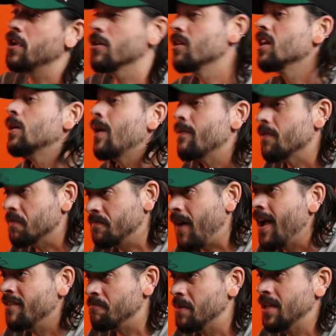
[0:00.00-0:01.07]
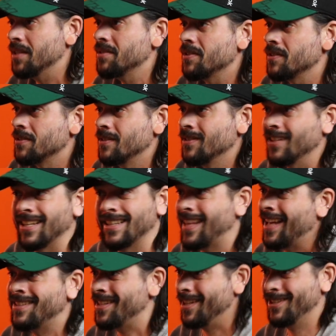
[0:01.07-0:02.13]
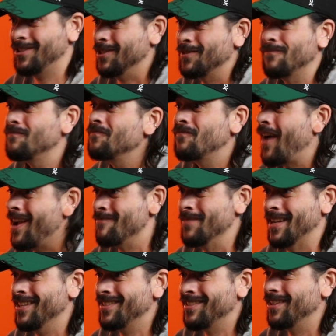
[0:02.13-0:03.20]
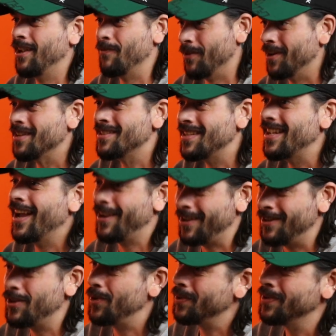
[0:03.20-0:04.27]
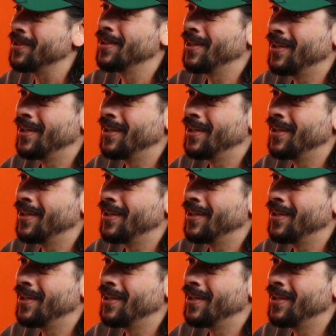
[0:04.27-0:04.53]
okay, you're gonna go out for five minutes. Yeah. Like that's it, just five minutes, and we're gonna see how you do.